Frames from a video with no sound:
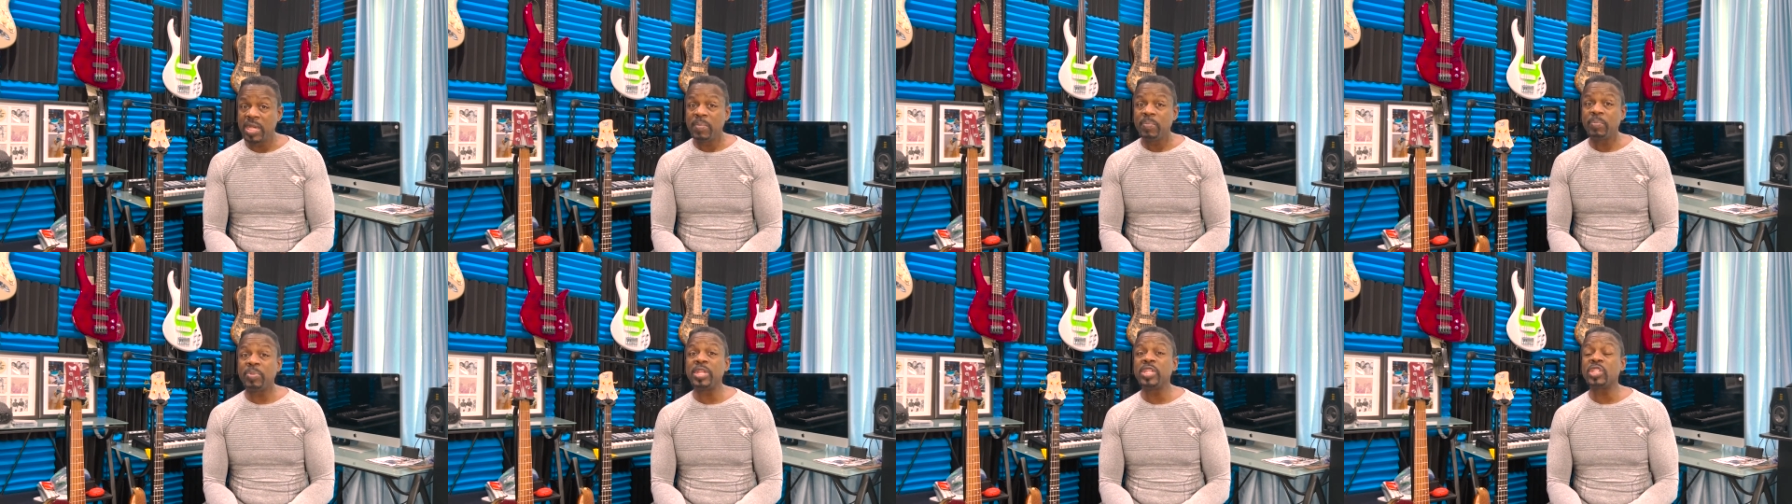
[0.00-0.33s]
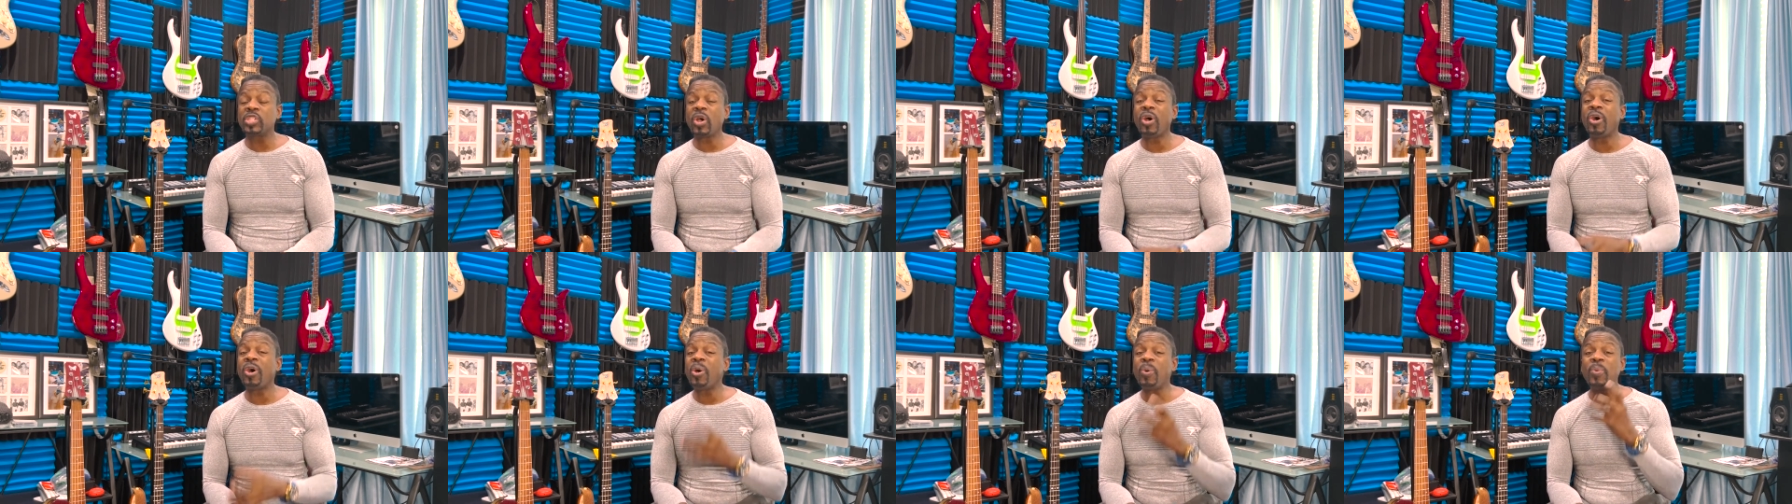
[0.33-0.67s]
but he's
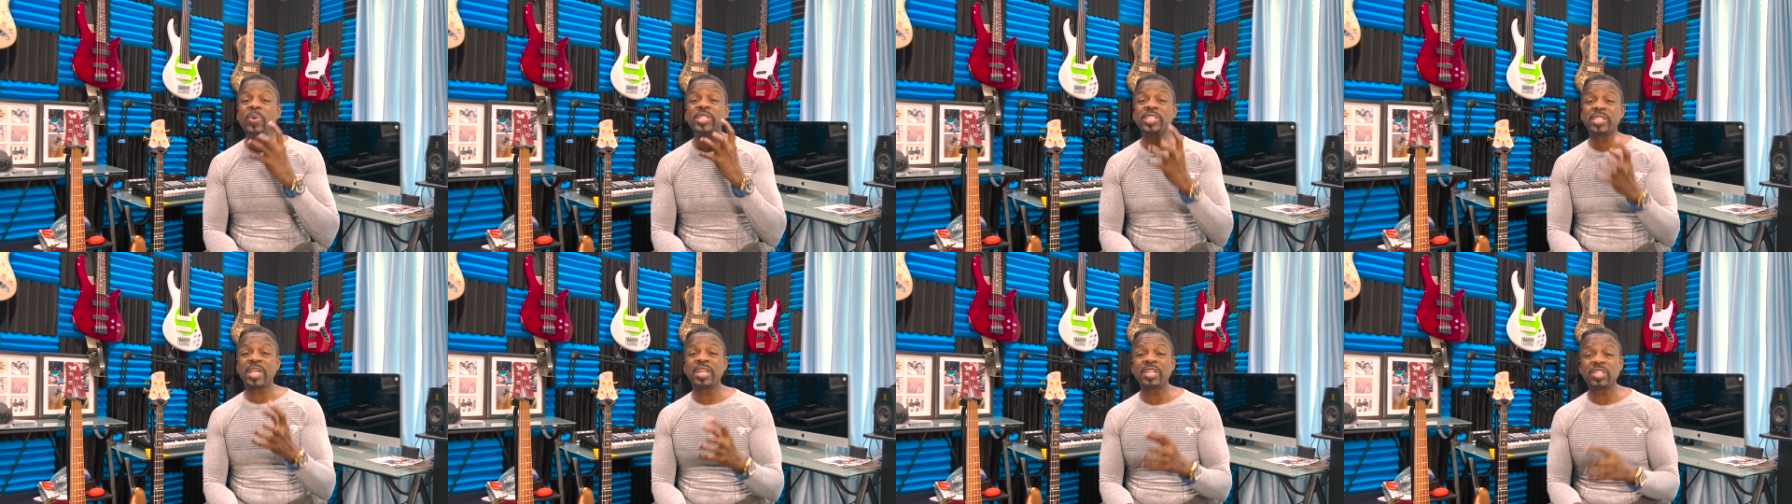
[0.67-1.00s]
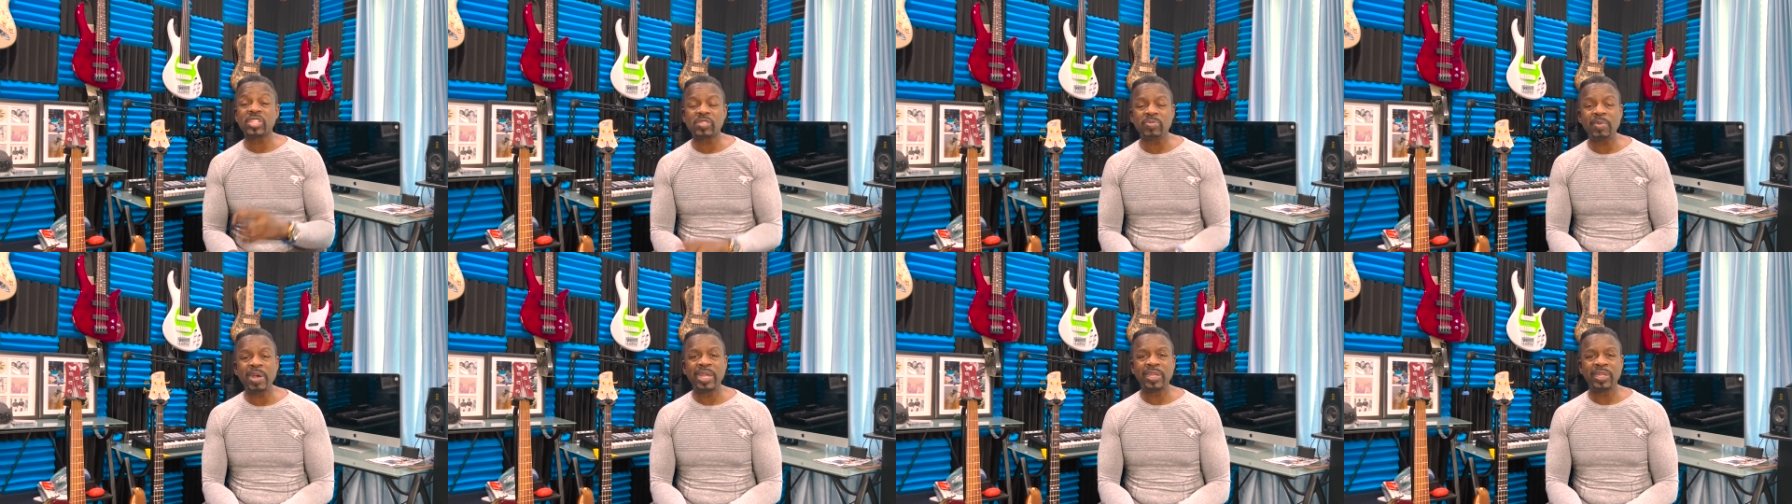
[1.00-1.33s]
always got a
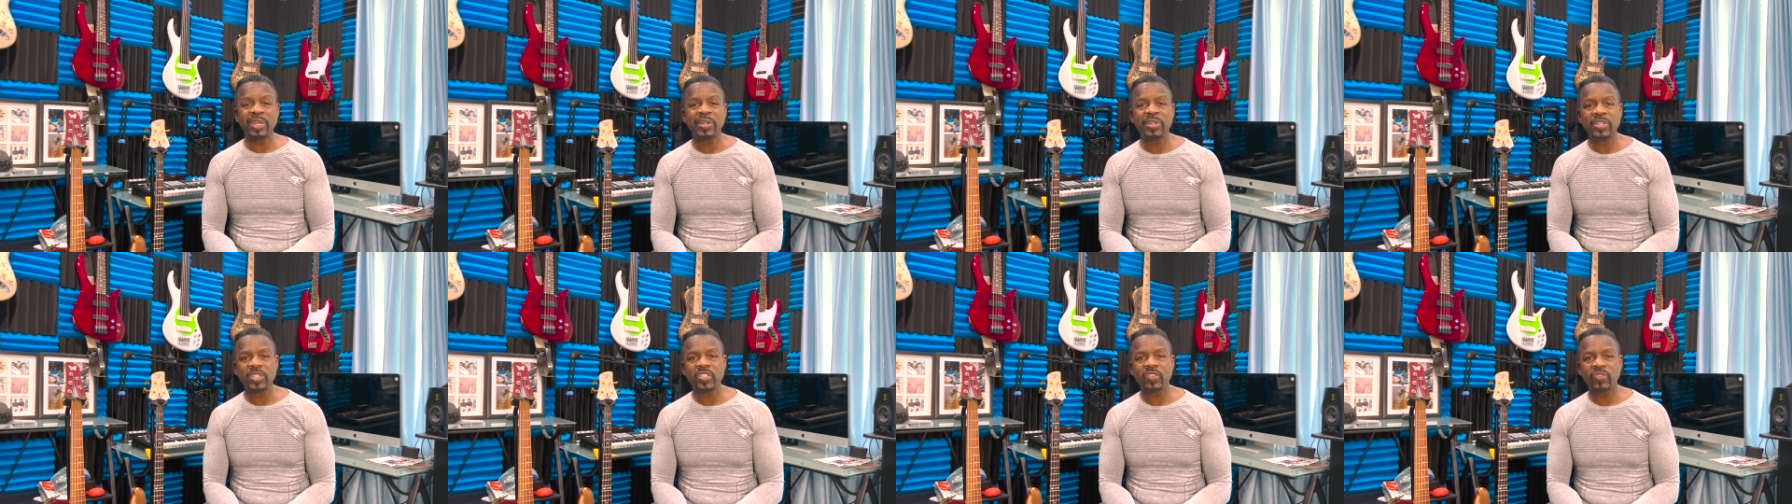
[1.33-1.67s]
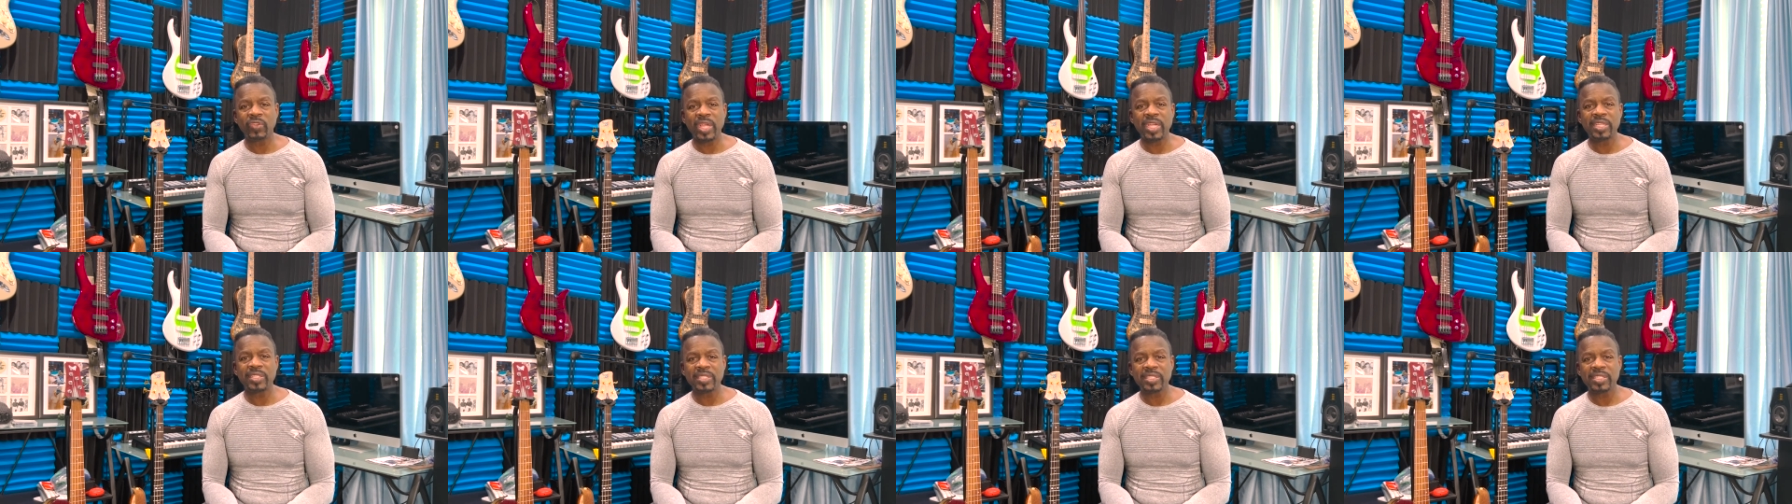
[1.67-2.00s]
smile on his
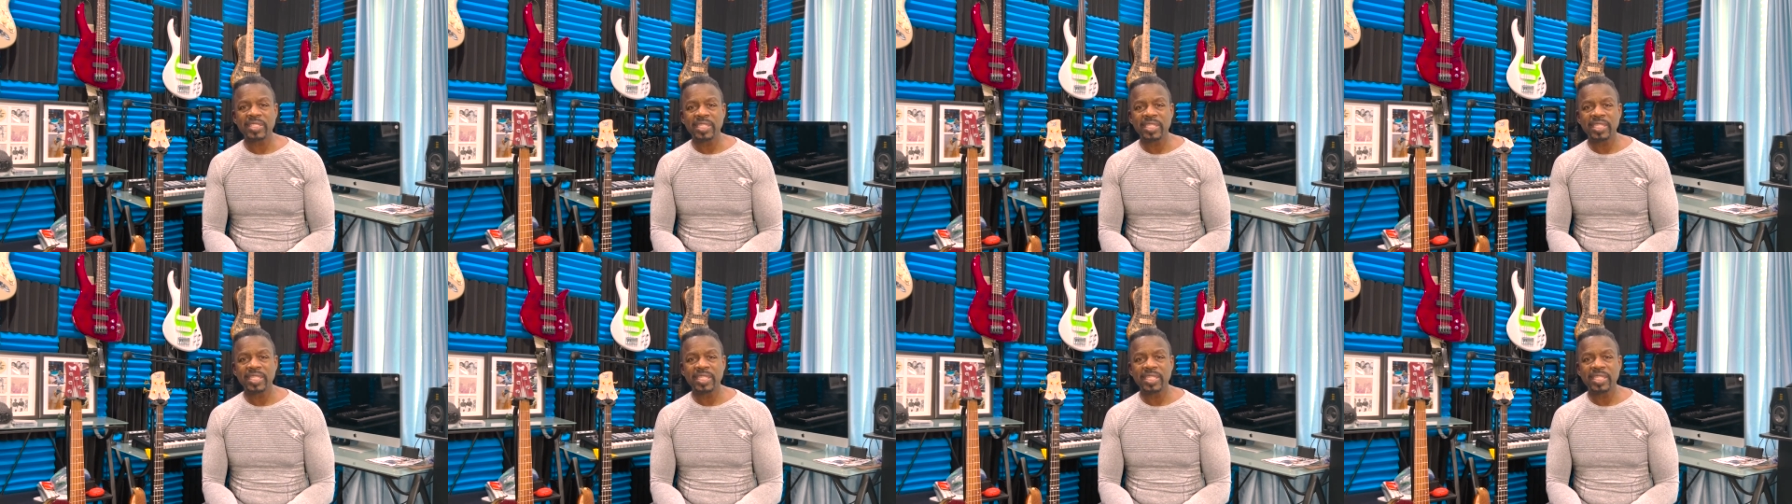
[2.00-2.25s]
face.